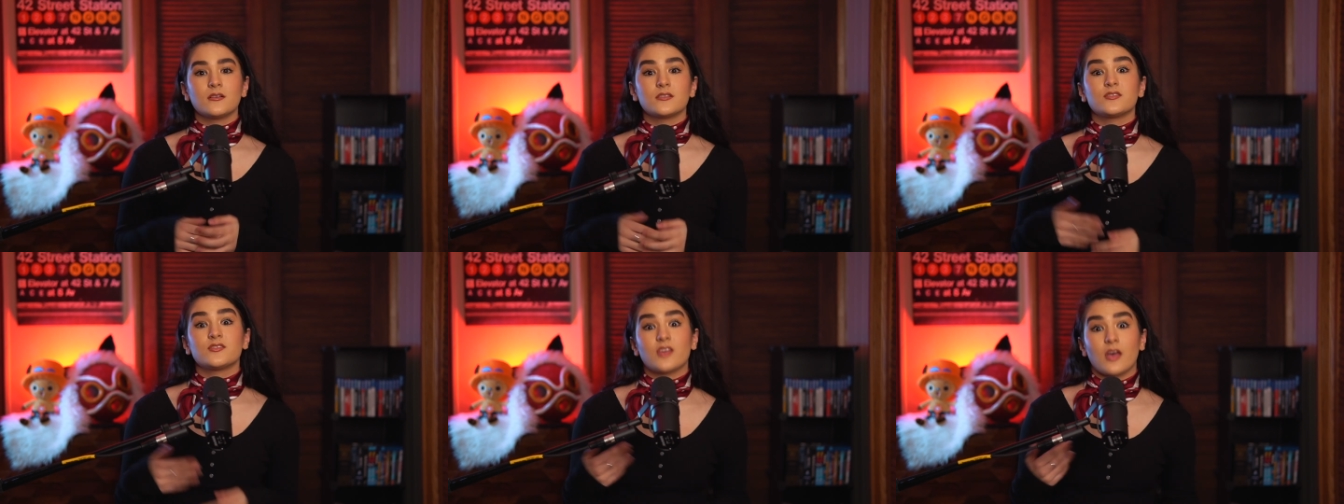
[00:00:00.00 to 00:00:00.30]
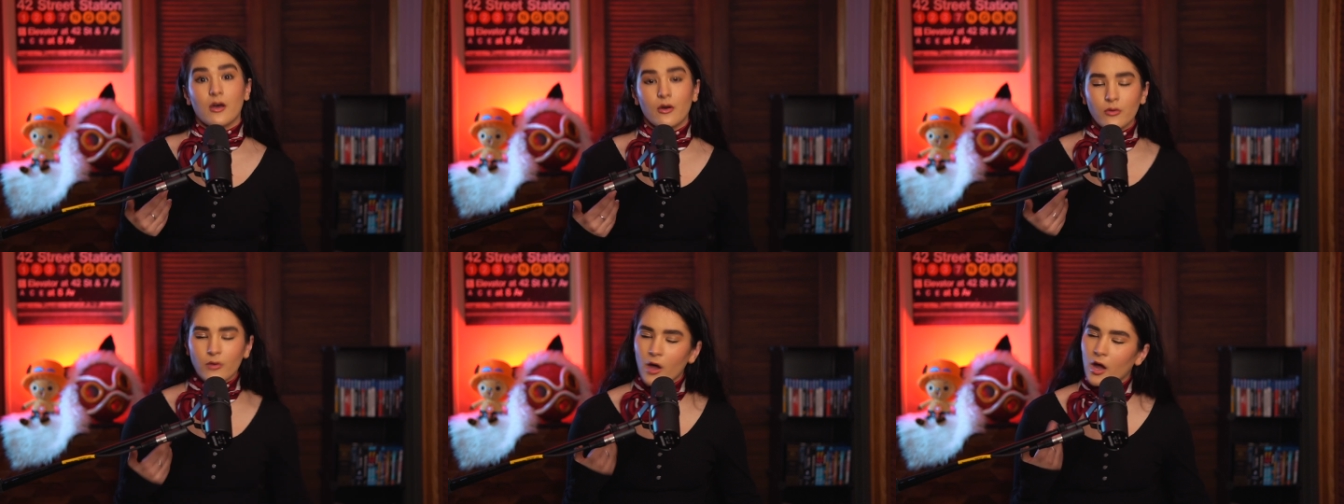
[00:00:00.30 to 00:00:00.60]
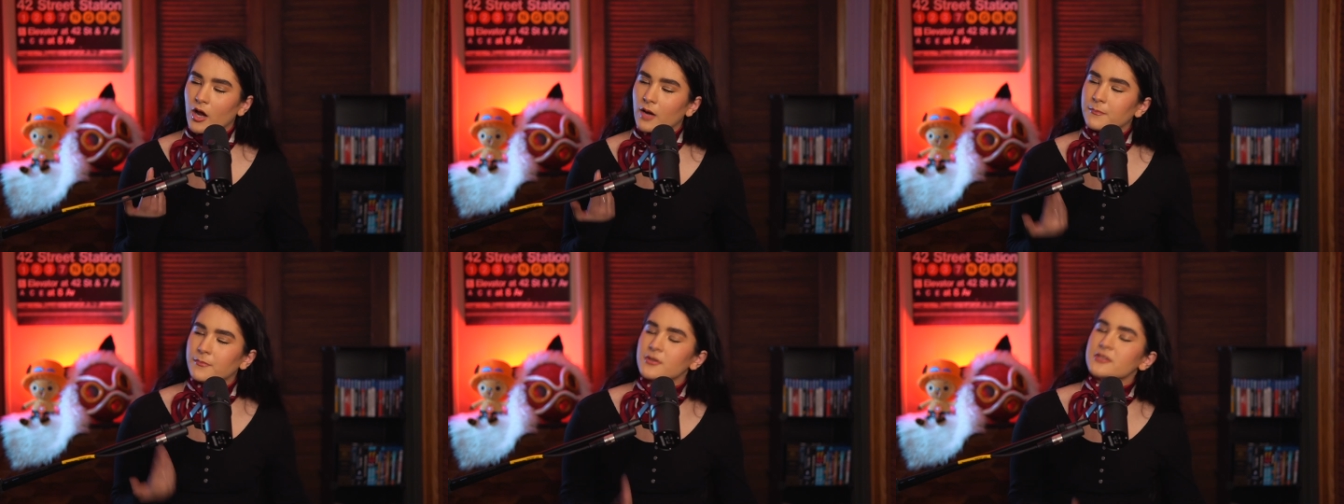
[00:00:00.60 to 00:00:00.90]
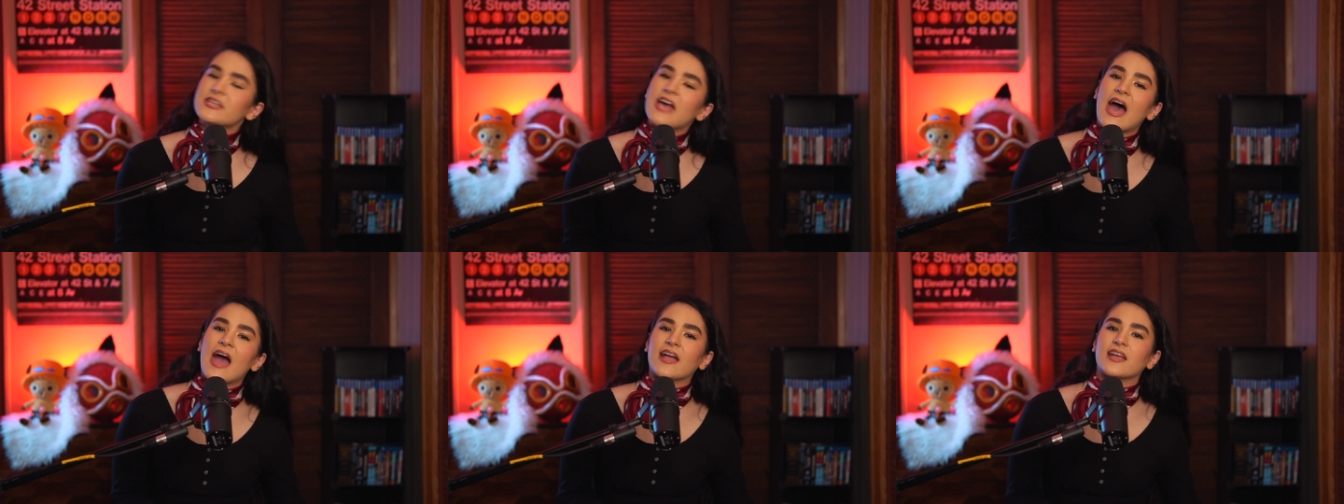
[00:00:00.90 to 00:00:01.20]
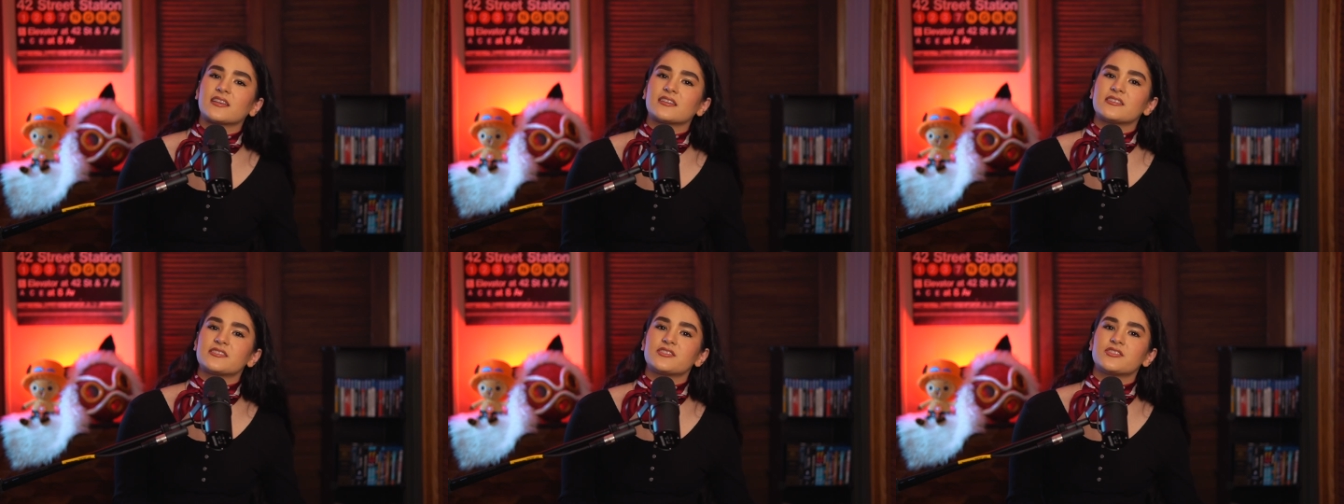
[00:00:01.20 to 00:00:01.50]
So, our protagonist
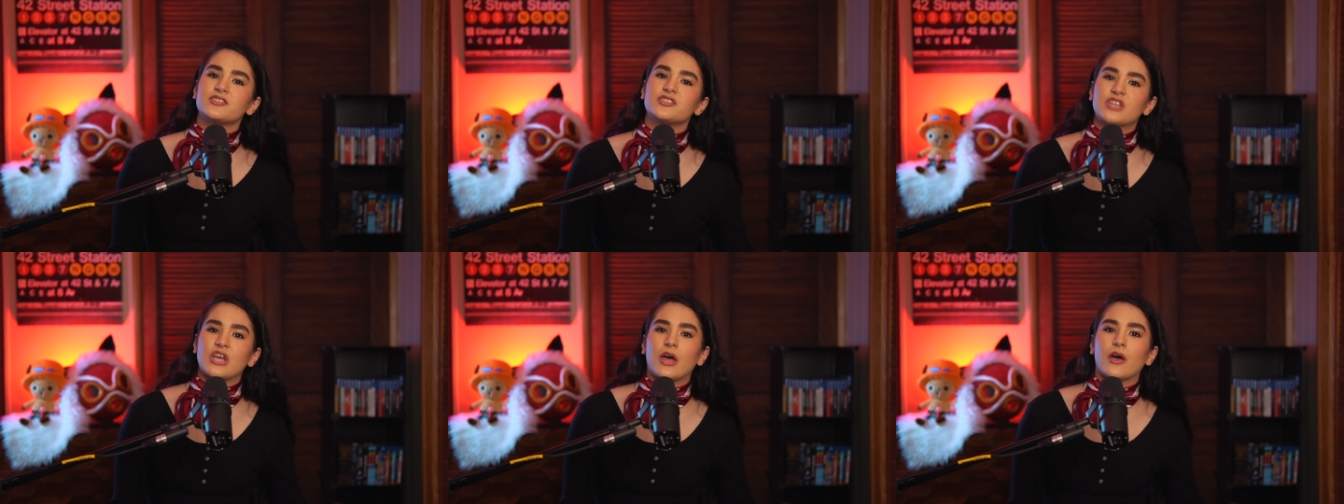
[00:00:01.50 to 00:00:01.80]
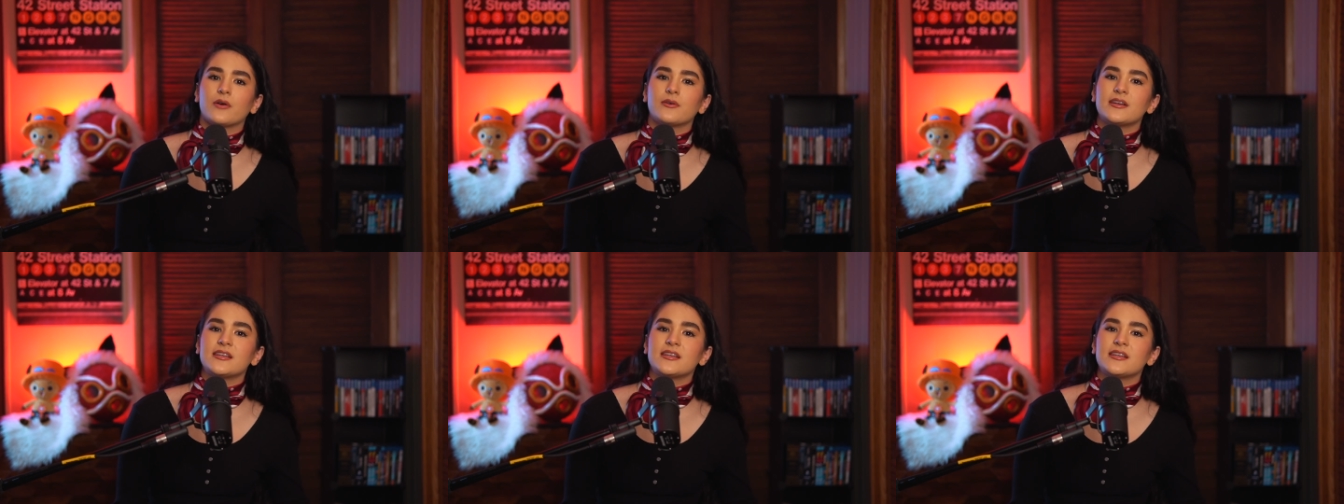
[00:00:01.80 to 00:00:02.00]
protagonist, Joe,